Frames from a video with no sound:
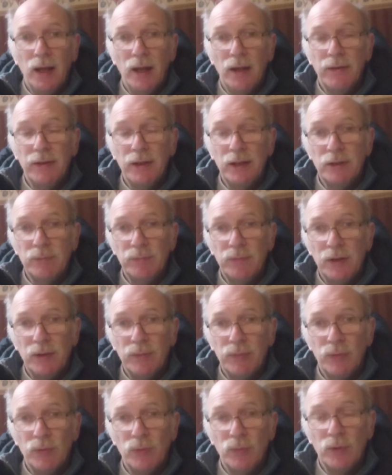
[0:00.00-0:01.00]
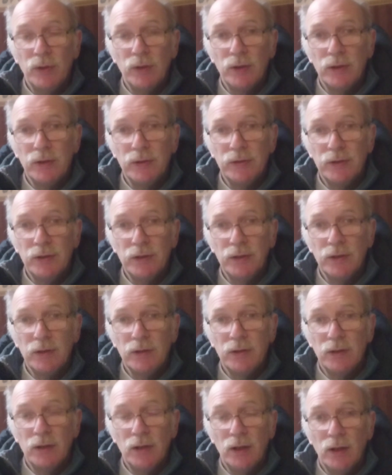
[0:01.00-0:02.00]
And these people were
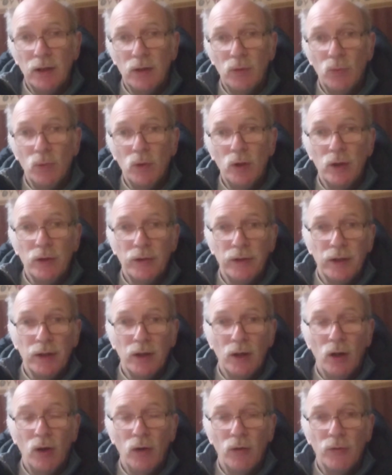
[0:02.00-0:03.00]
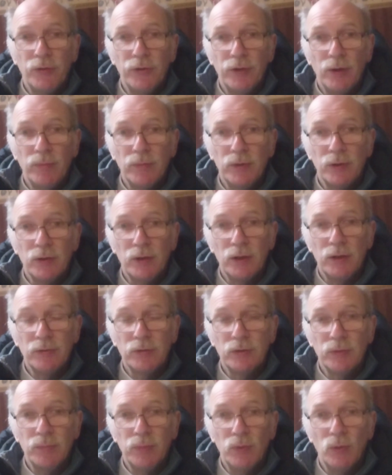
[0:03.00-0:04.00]
considered worthy of some degree
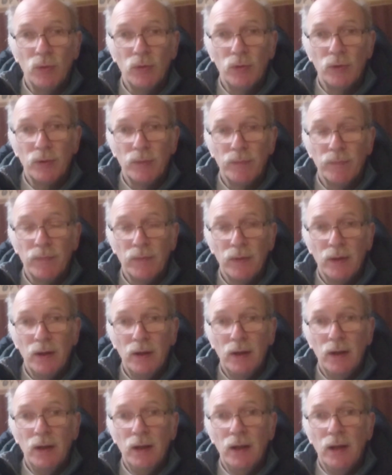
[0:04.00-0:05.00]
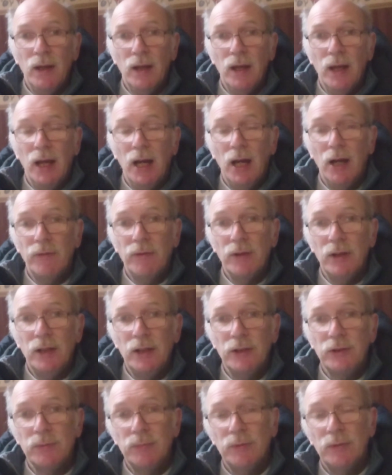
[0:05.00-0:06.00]
of support. However,
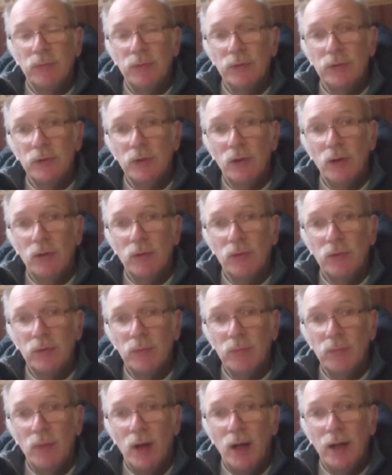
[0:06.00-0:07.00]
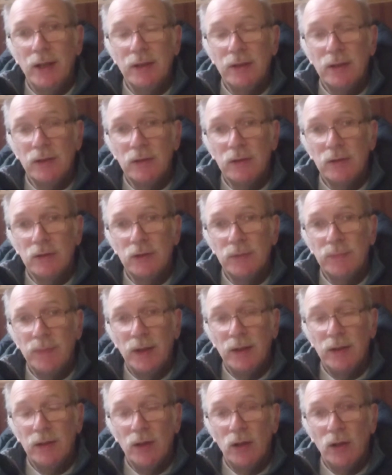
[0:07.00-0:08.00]
Elizabeth was not minded to
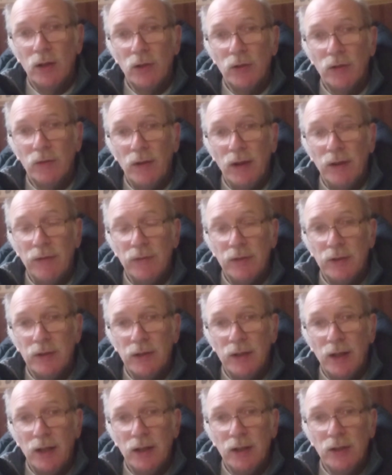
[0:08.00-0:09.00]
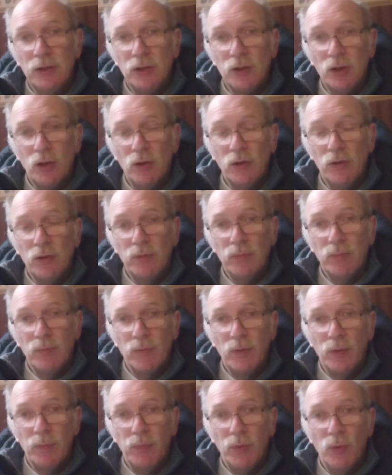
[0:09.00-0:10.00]
spend a lot of effort and energy on
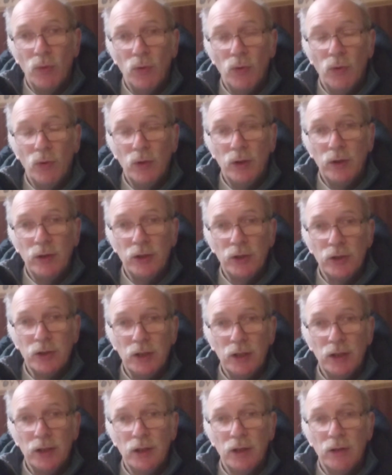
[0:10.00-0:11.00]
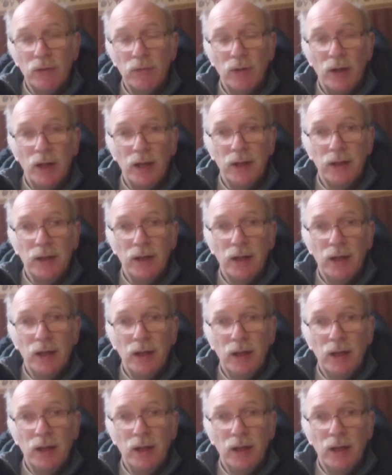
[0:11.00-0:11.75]
the poor initially in her reign.